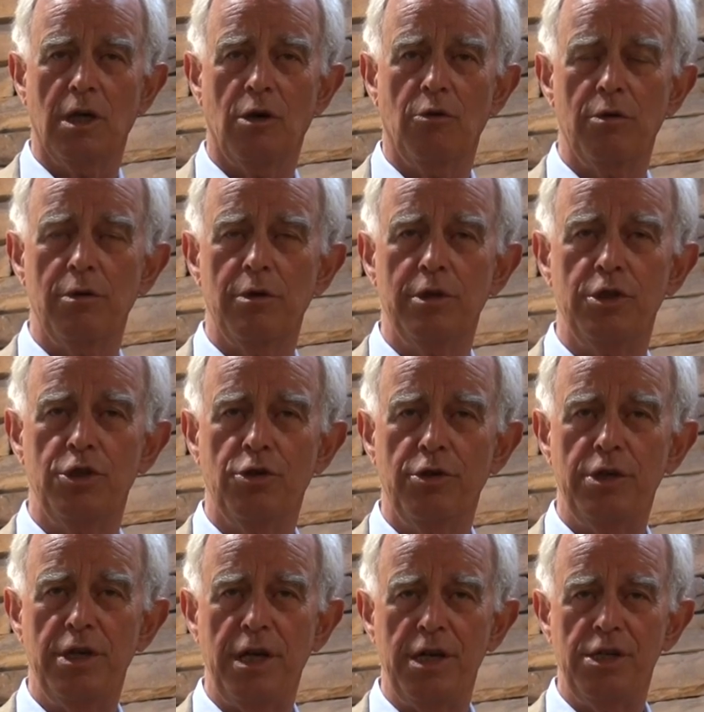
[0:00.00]
now.
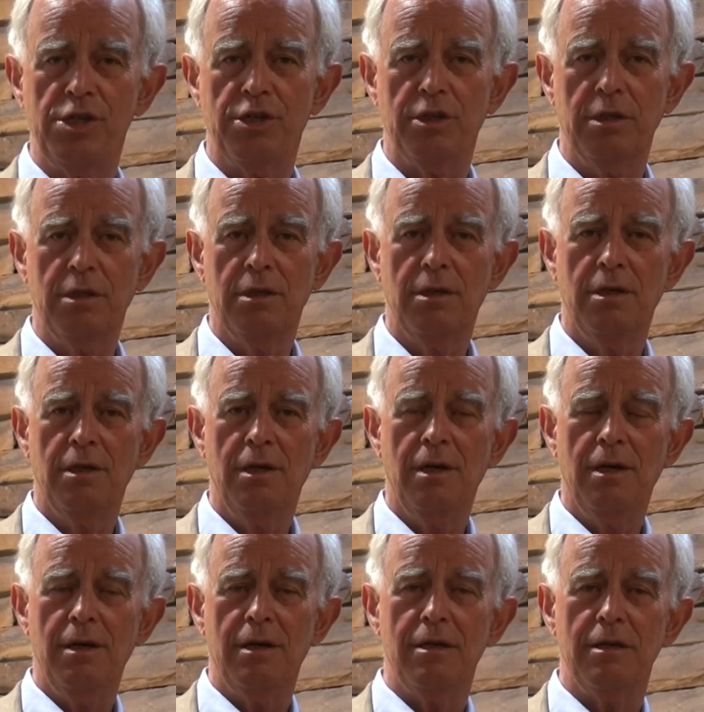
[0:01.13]
Enjoy nature,
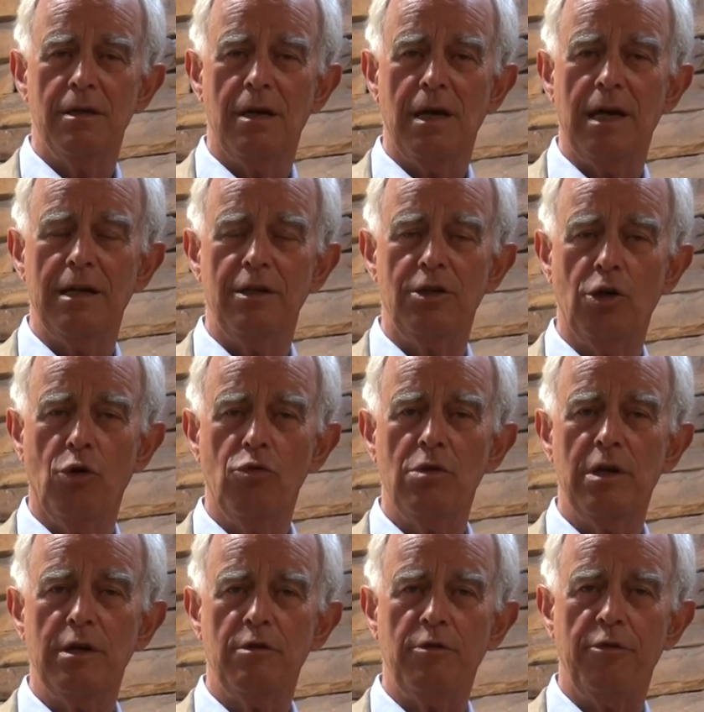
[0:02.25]
and
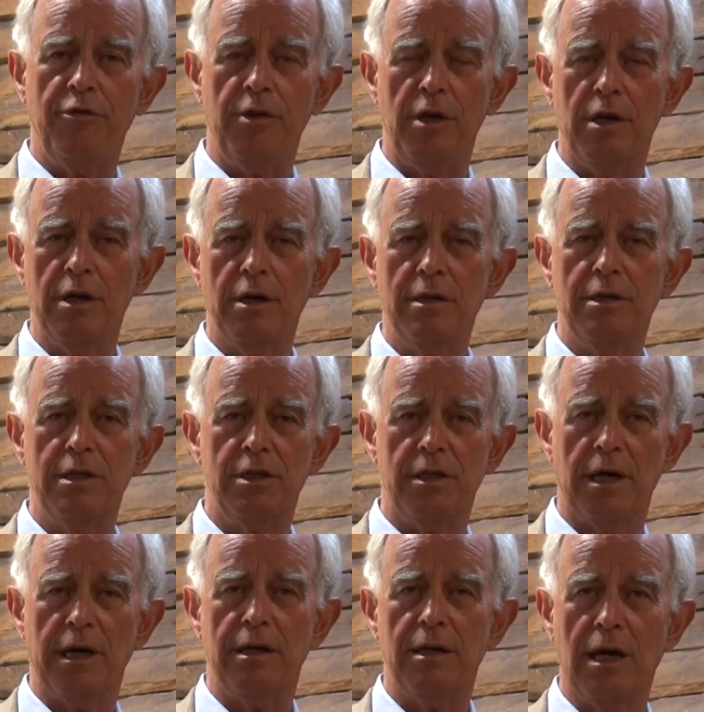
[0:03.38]
don't let fear
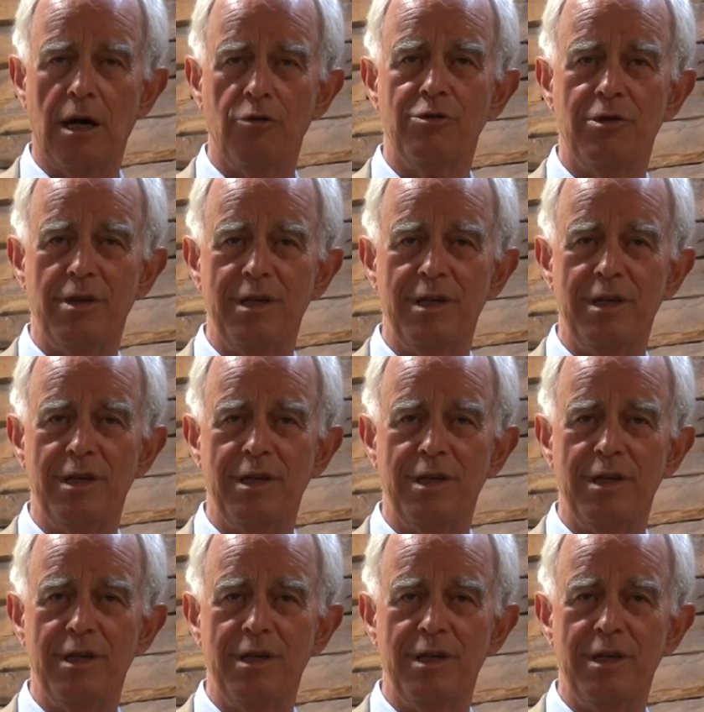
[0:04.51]
decide how to